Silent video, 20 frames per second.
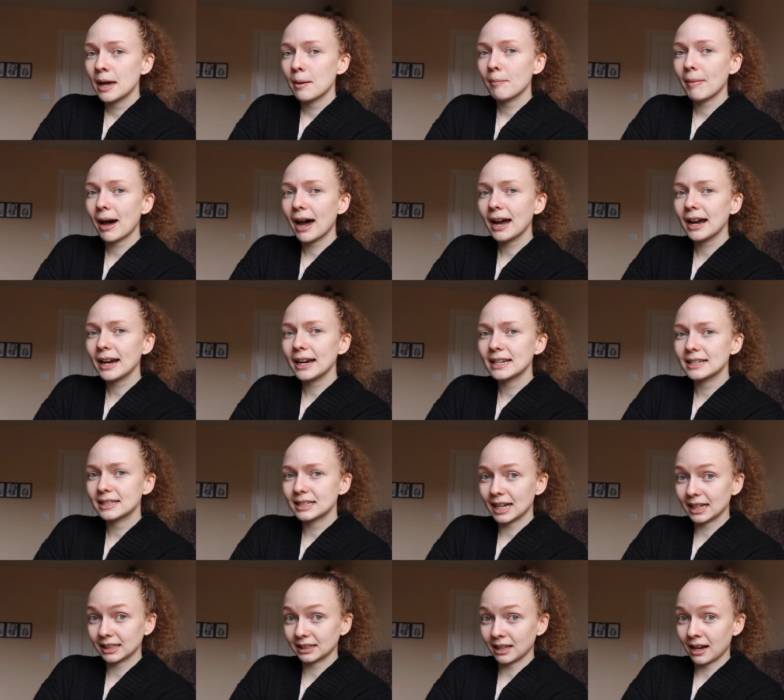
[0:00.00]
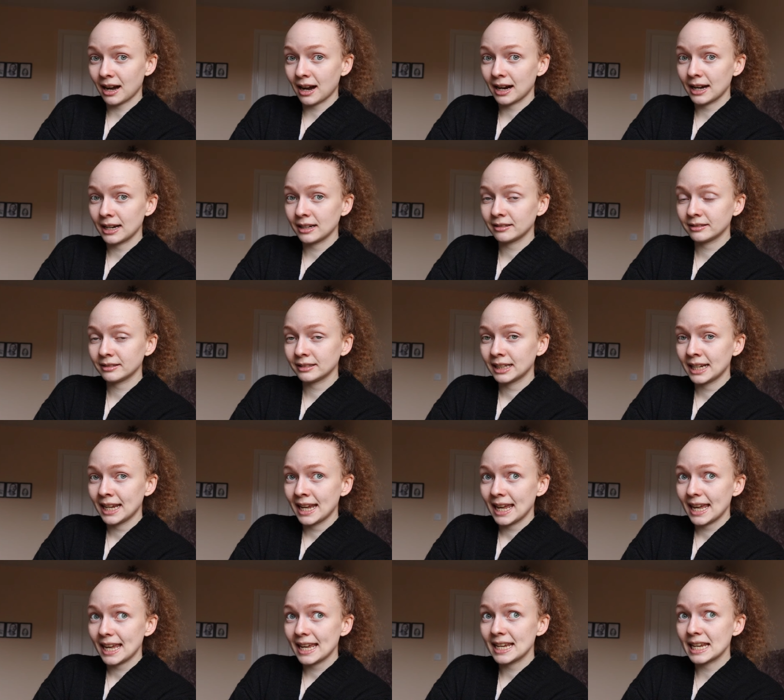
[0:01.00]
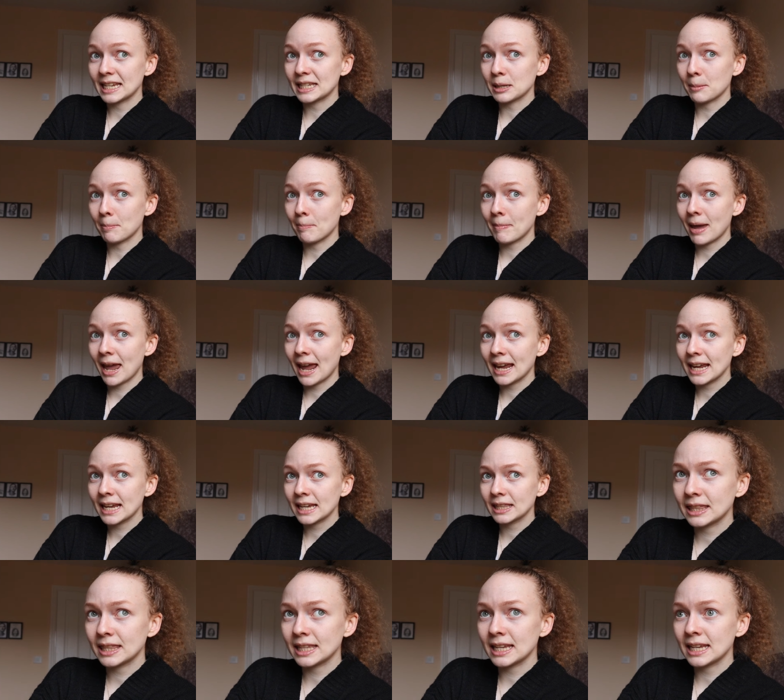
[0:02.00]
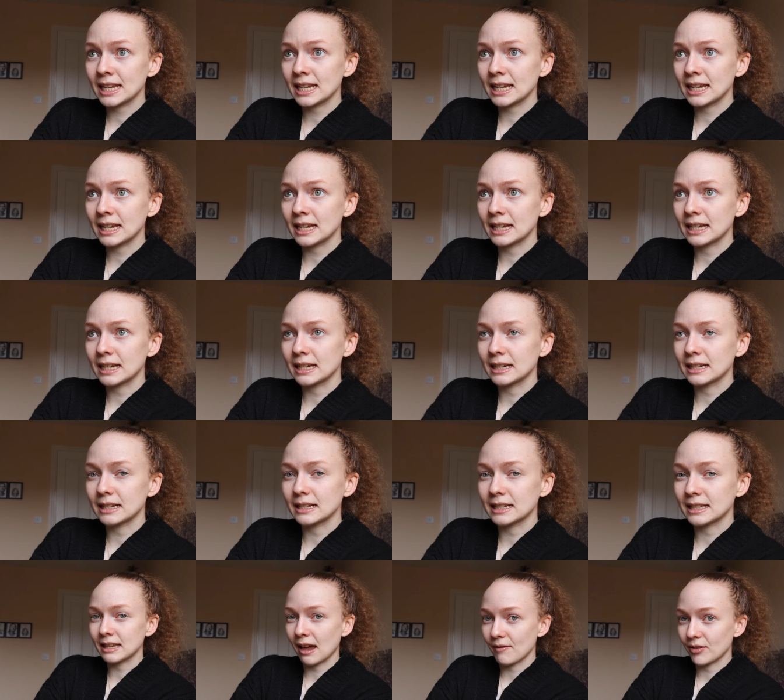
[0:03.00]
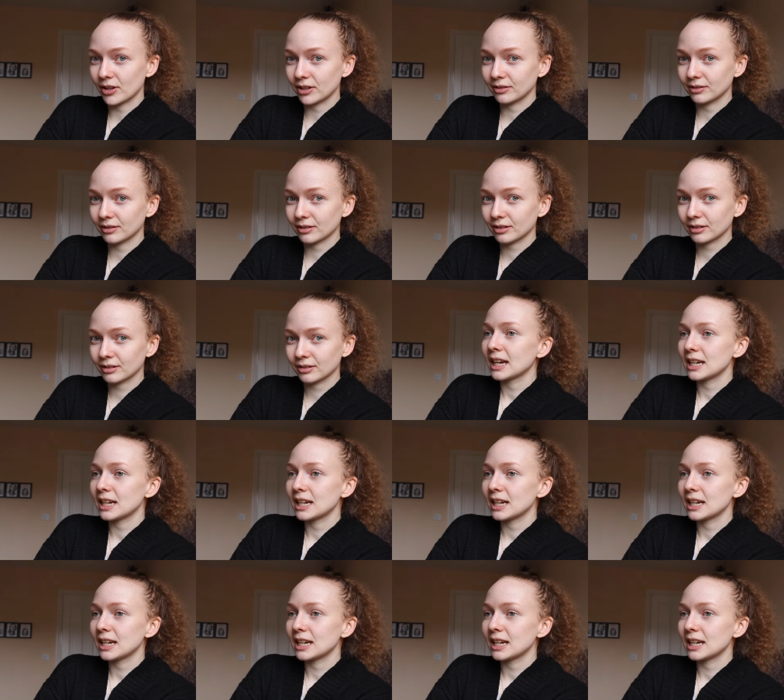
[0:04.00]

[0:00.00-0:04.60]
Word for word: My deadline is May the seventh,